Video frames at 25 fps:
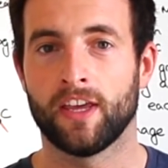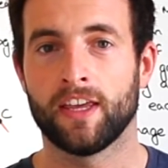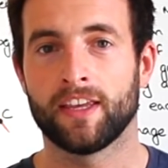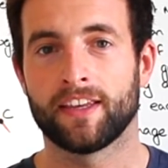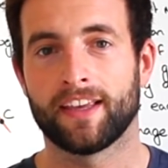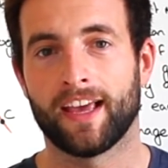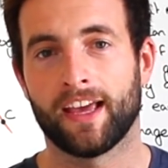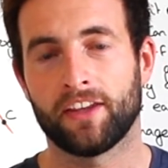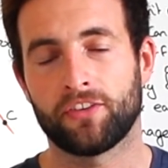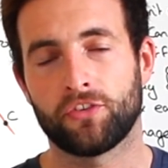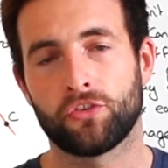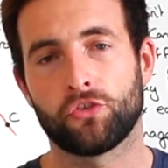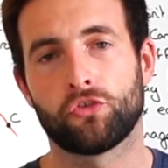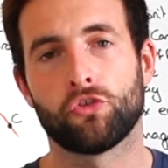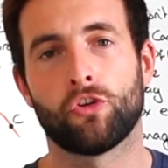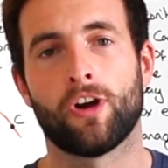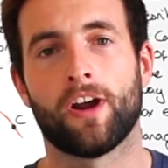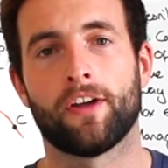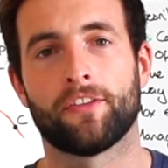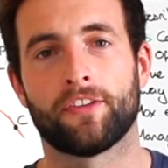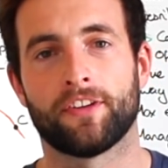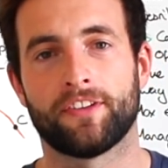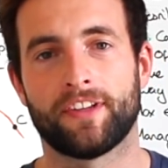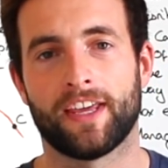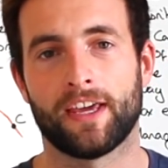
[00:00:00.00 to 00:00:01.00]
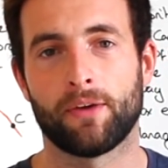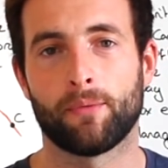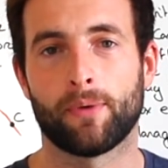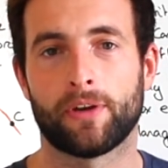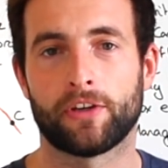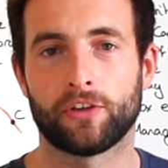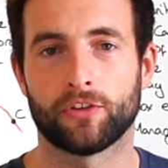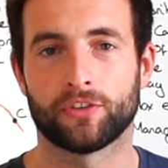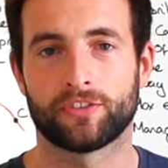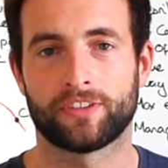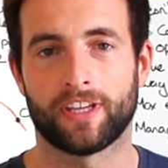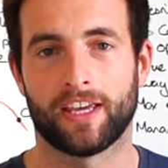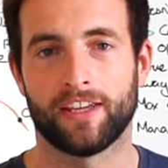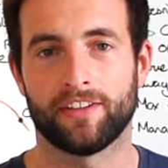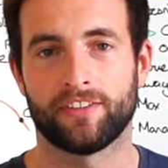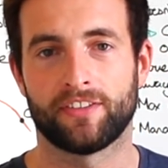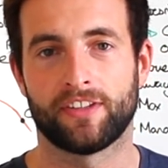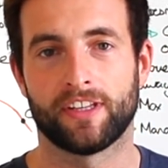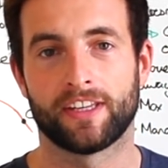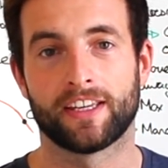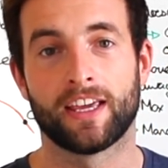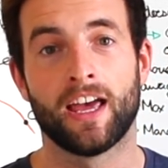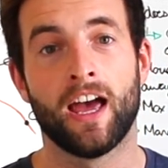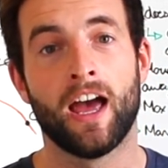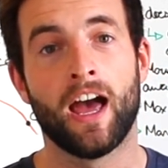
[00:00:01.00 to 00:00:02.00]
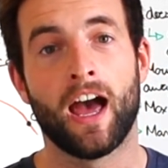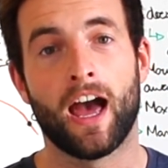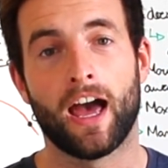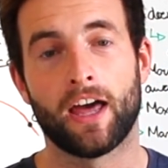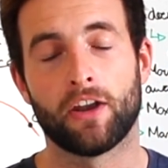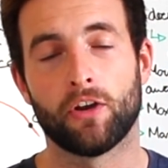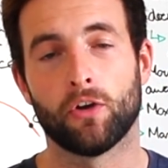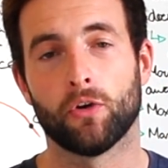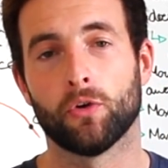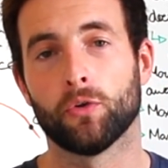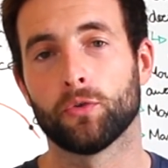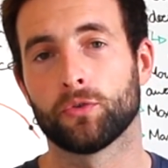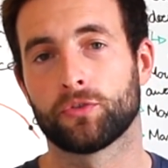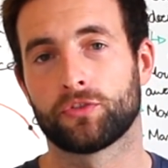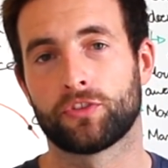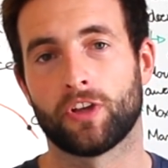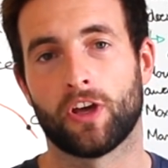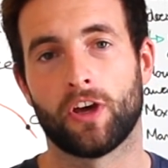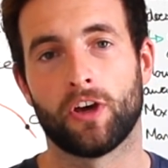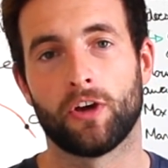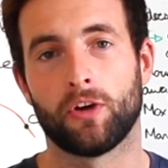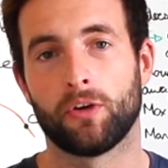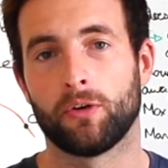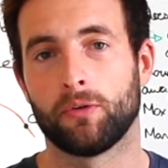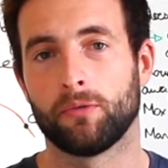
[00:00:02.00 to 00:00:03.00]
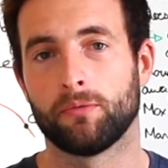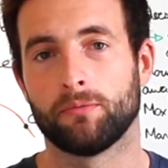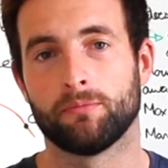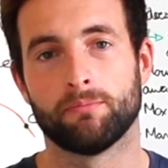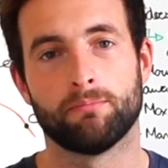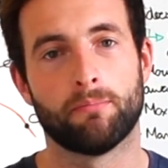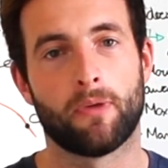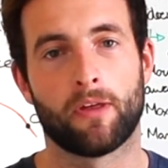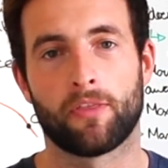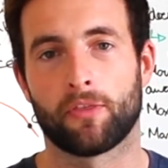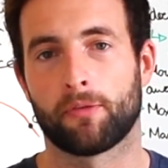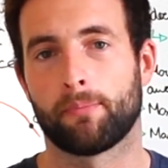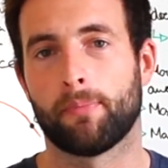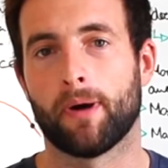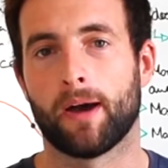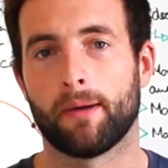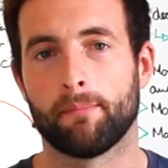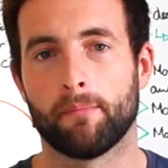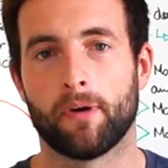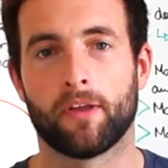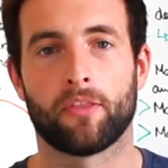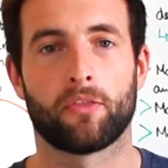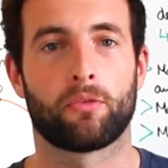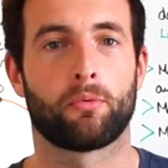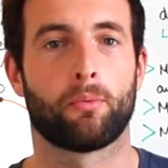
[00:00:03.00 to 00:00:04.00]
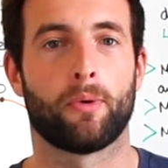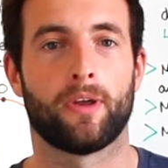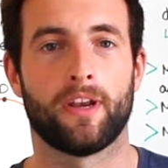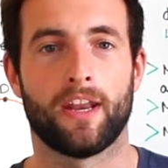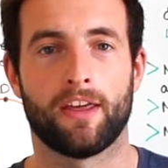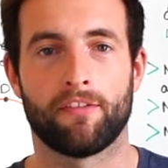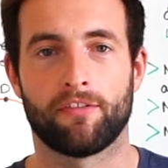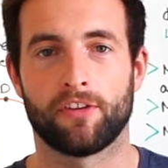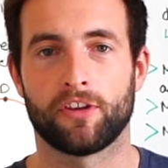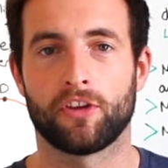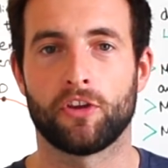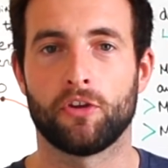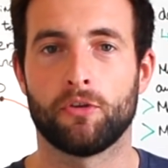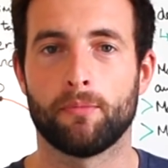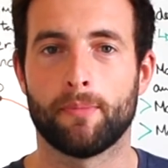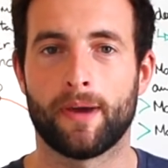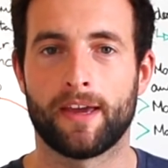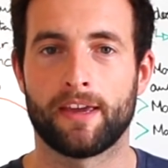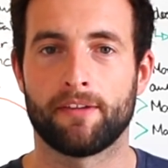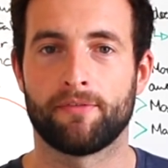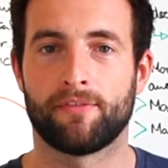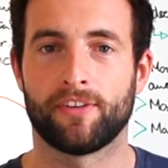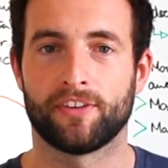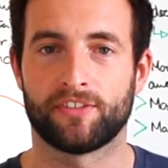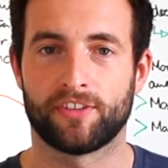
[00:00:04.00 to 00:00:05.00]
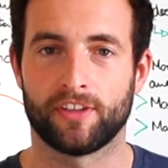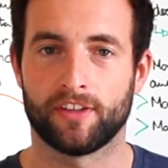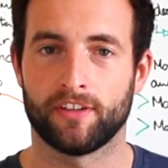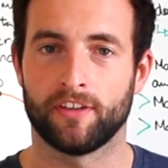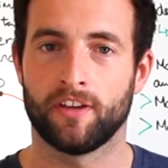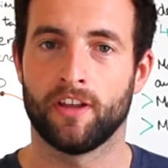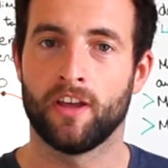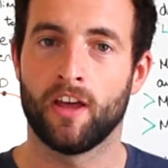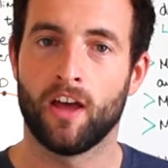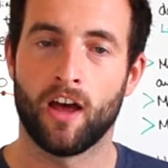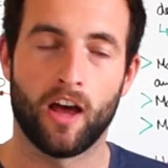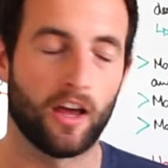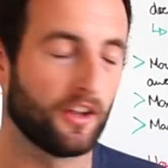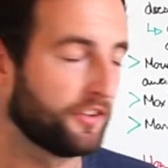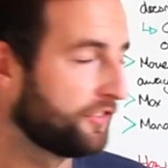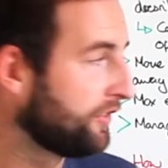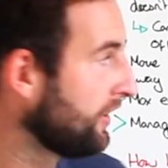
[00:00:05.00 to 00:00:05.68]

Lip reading: Yes, throughout the day when you're testing, and also month by month whenever you may visit a